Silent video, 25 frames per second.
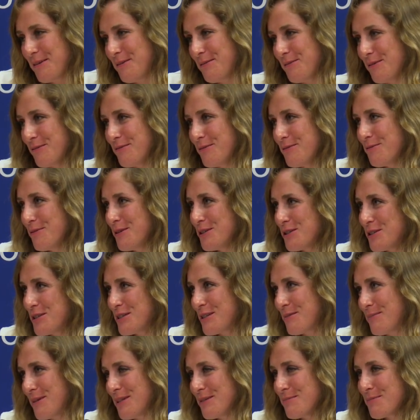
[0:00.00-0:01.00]
you know, if you wish,
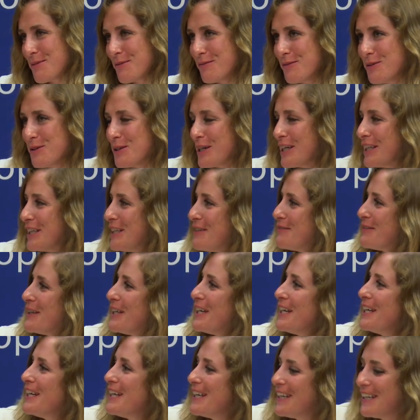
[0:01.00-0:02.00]
is a bit provocative.
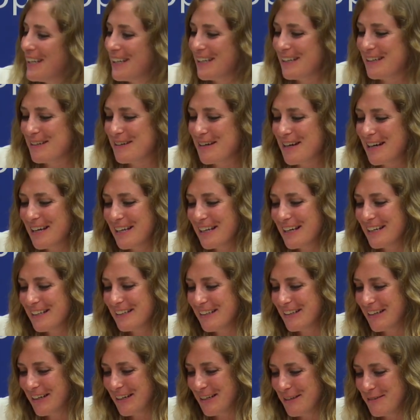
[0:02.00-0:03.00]
I
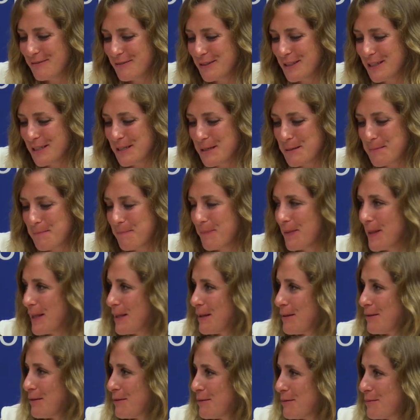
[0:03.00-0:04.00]
retrieved,
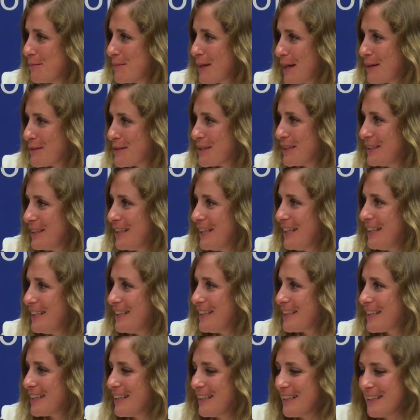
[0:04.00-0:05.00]
you know, browsing the
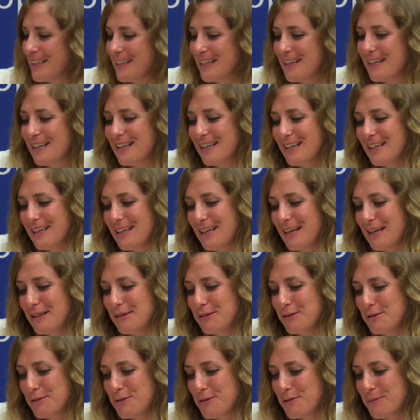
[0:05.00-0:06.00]
internet, a
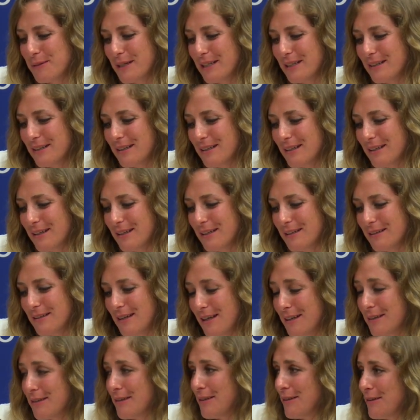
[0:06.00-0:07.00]
document
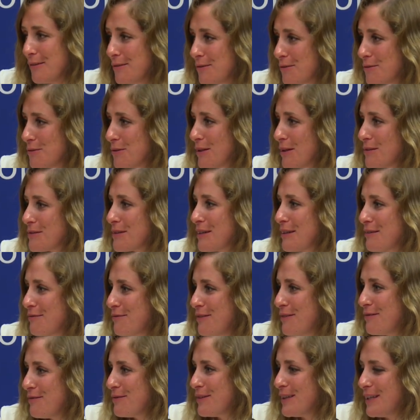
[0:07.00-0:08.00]
that in
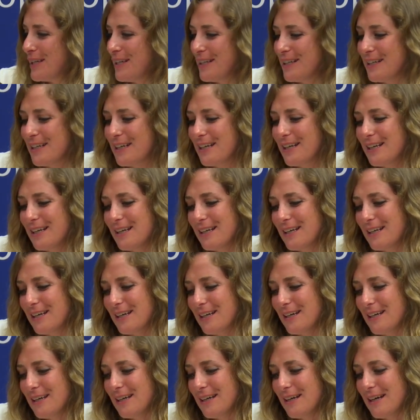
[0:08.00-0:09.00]
2015
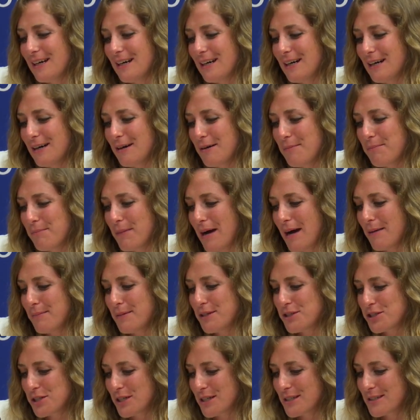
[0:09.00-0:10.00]
a
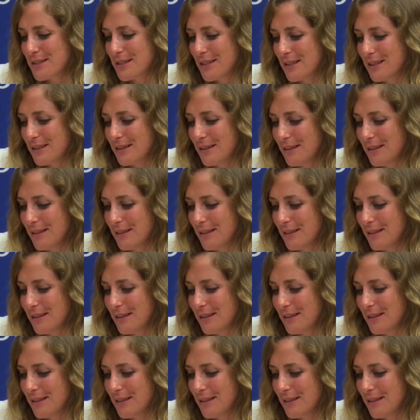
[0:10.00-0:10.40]
publisher's